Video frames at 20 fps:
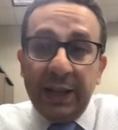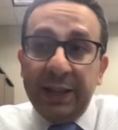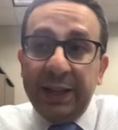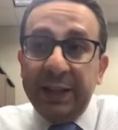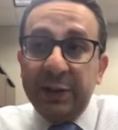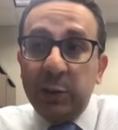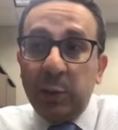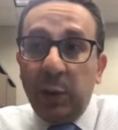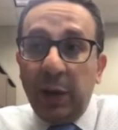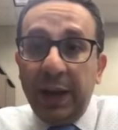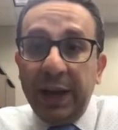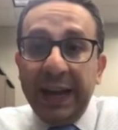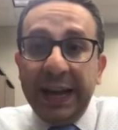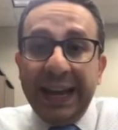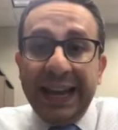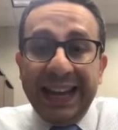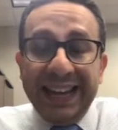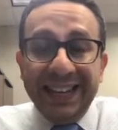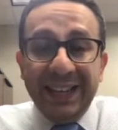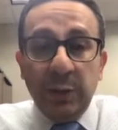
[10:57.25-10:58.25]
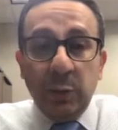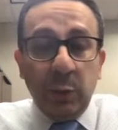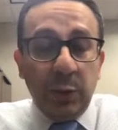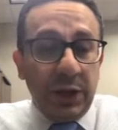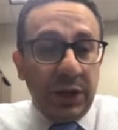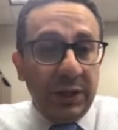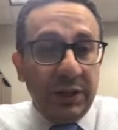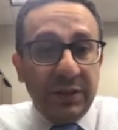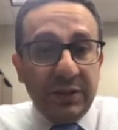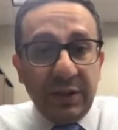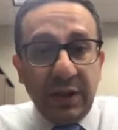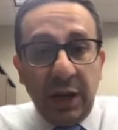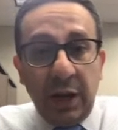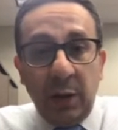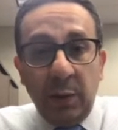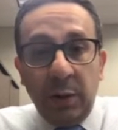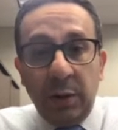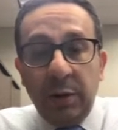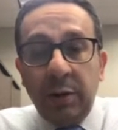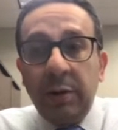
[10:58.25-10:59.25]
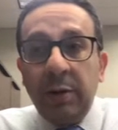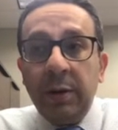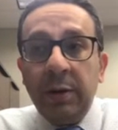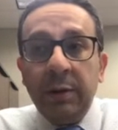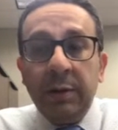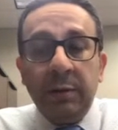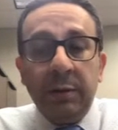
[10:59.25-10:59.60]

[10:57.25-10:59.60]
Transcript: That's why any weakness in our